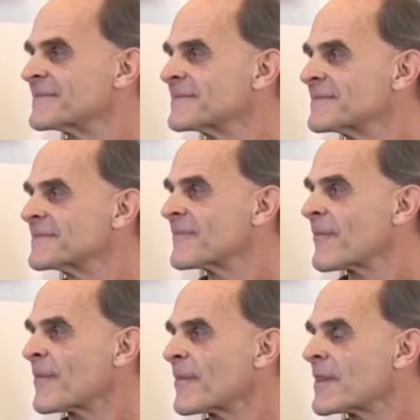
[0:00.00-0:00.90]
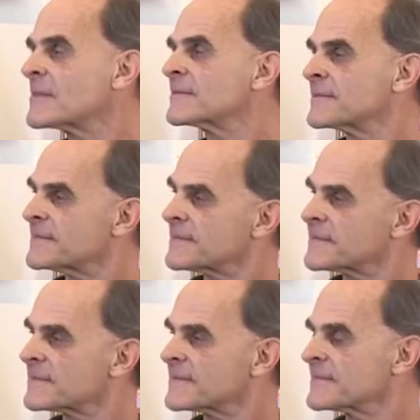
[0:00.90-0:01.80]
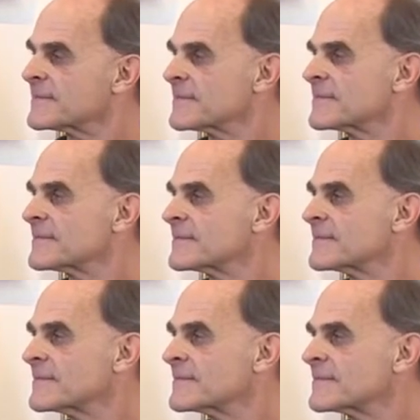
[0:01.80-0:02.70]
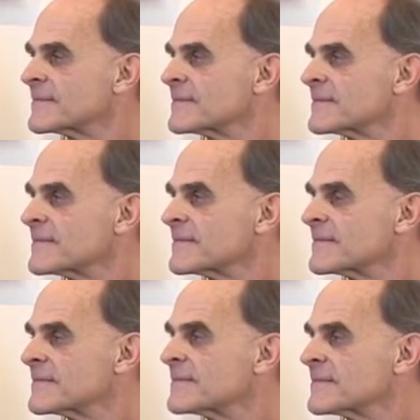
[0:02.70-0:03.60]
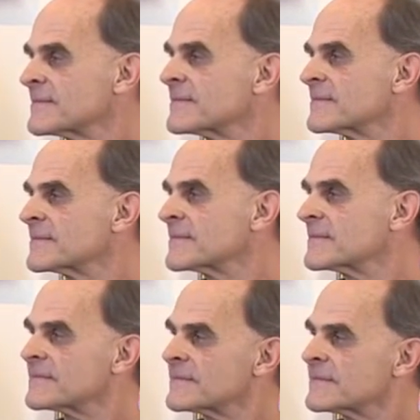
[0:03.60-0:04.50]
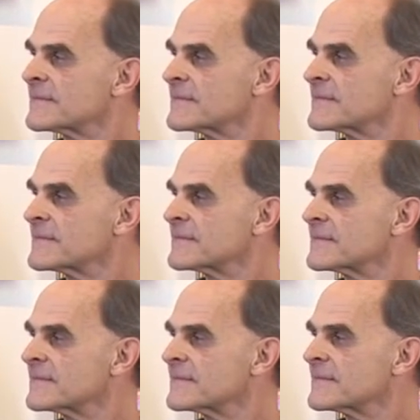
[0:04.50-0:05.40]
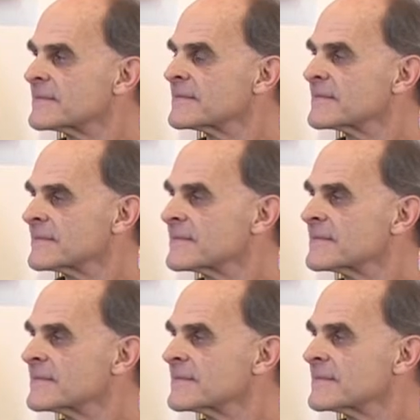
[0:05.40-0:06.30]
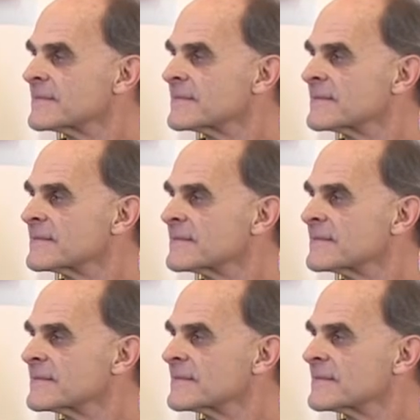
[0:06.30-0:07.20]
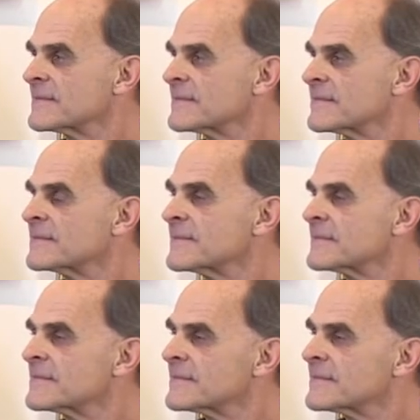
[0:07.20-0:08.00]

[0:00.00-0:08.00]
[no speech]